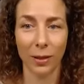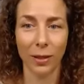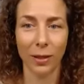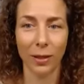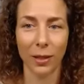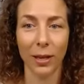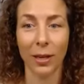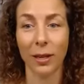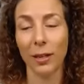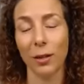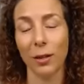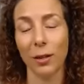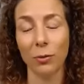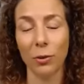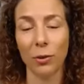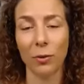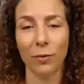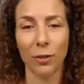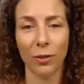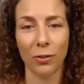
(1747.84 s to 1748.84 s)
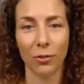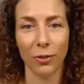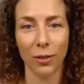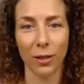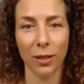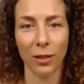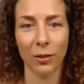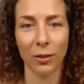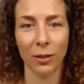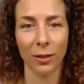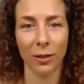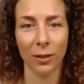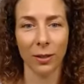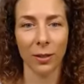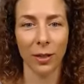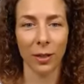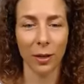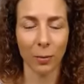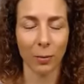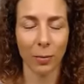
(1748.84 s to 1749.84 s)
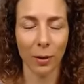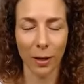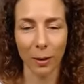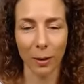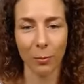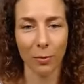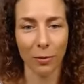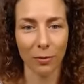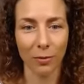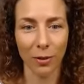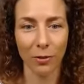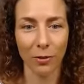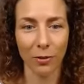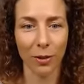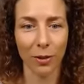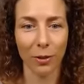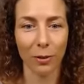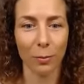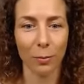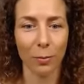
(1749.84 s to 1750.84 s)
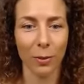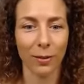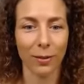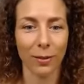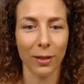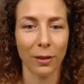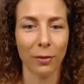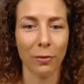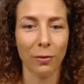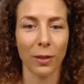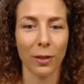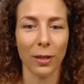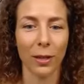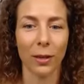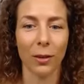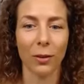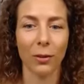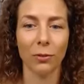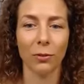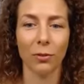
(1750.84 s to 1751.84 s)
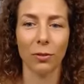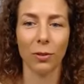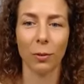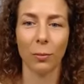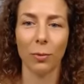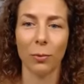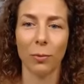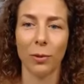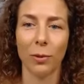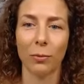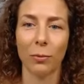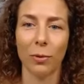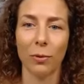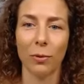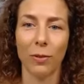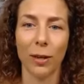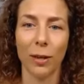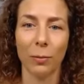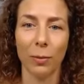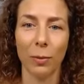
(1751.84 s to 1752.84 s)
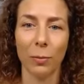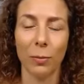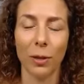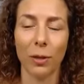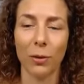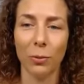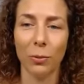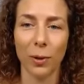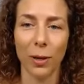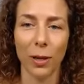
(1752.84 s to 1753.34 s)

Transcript: Yeah, and if you're a vegetarian, I'm I'm a vegetarian myself, and I also supplement with vitamin B12.